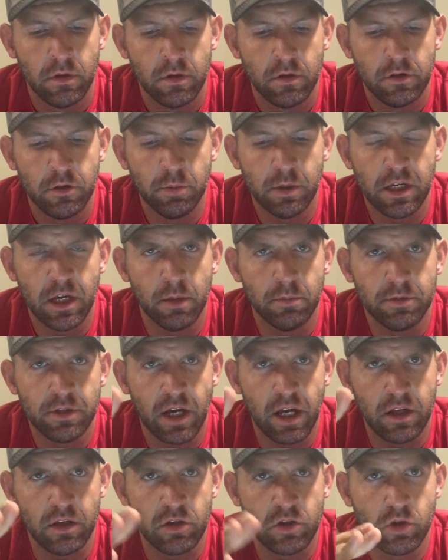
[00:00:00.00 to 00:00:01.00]
to become
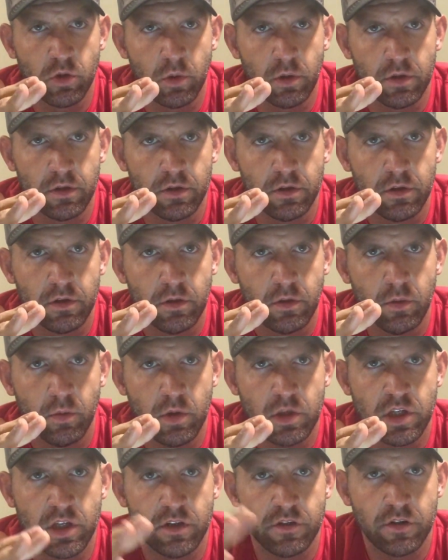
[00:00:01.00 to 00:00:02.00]
tight and shortened,
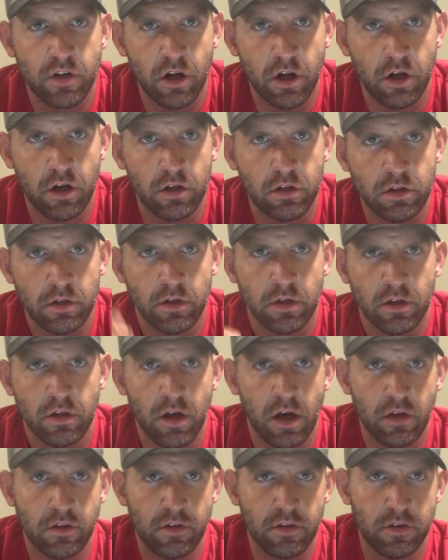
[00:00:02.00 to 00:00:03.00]
which in turn
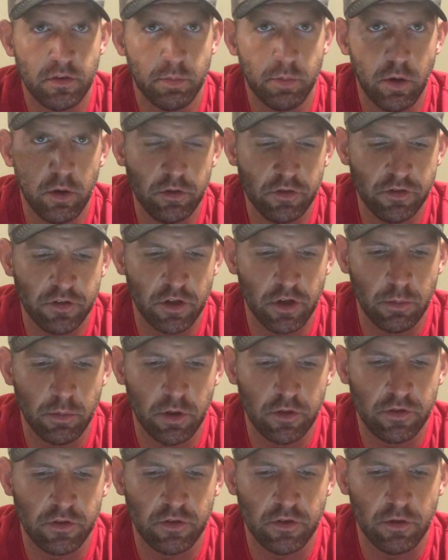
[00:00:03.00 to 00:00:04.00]
causes the posterior
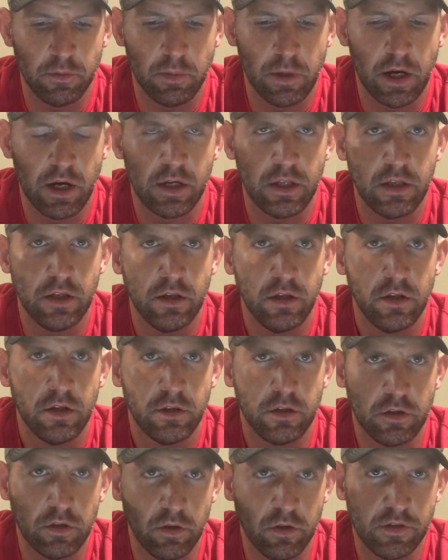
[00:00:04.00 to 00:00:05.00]
muscles of the body,
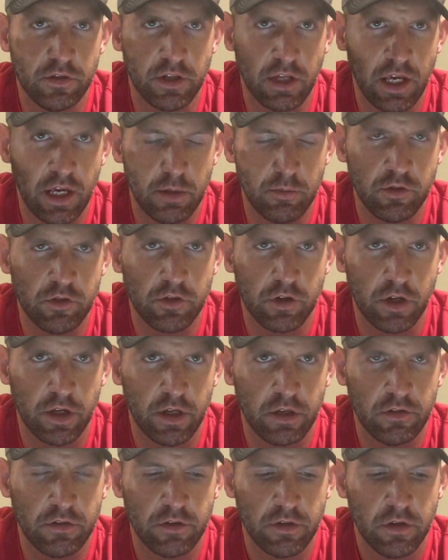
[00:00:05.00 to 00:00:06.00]
the glutes and
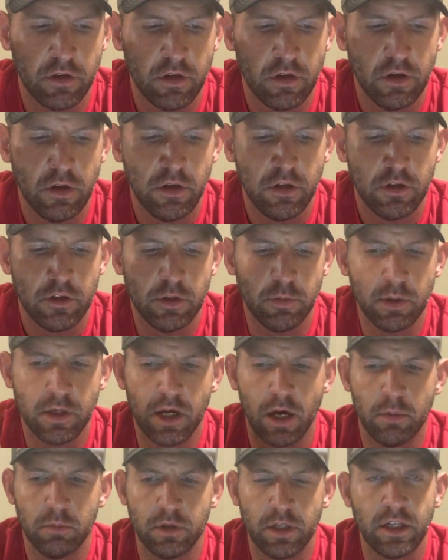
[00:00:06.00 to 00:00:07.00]
hamstrings, to
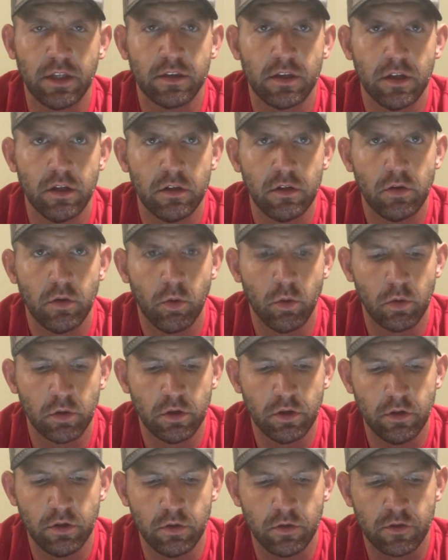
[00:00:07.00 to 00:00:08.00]
become lengthened or
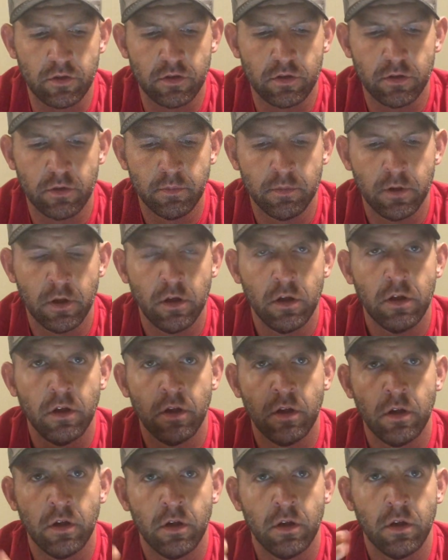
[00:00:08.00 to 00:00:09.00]
loose,
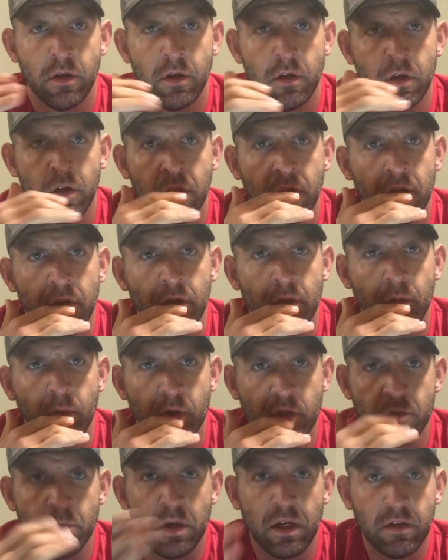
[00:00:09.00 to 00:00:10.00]

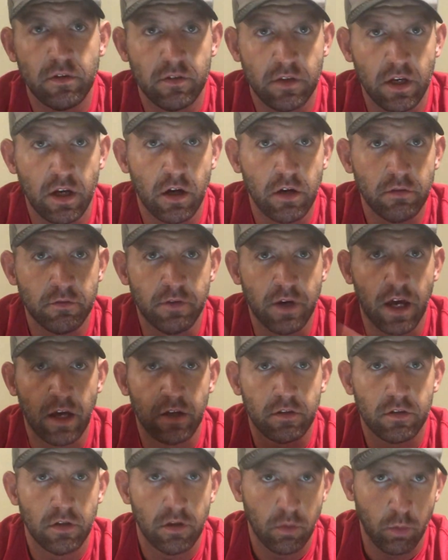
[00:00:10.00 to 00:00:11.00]
which means they are in
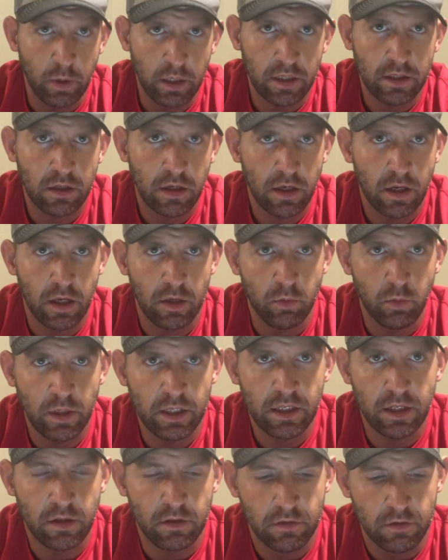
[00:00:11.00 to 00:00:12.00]
fact weak and
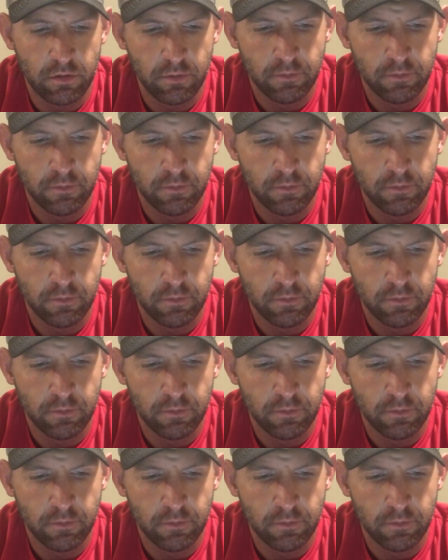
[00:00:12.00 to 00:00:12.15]
weakened.